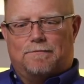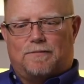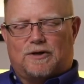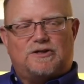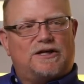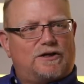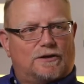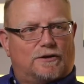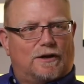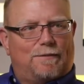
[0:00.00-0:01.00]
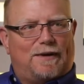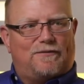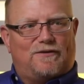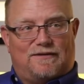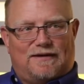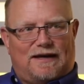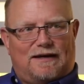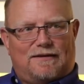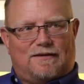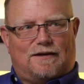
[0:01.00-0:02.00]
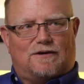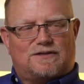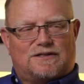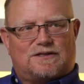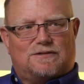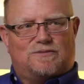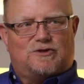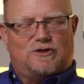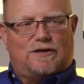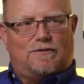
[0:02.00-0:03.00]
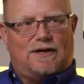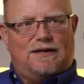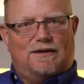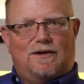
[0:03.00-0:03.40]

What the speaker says: particular about the data that our systems generate,